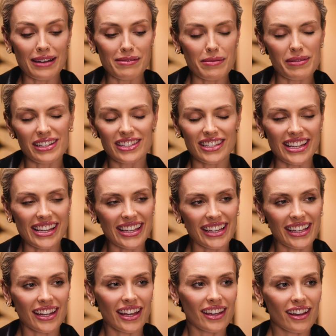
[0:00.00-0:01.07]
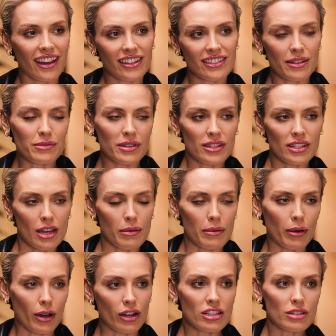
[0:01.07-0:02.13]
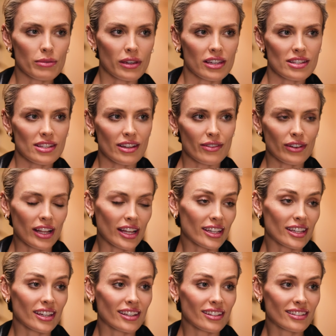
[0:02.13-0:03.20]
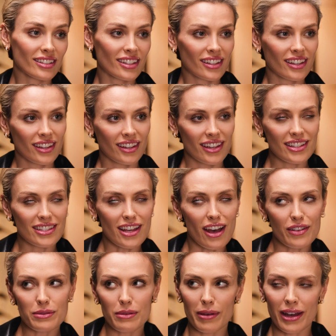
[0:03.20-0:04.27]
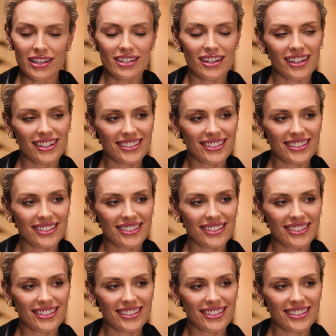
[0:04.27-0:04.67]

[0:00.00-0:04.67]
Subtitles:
I'm a bit cheeky and I sometimes get a bit posh because I feel like It serves me better.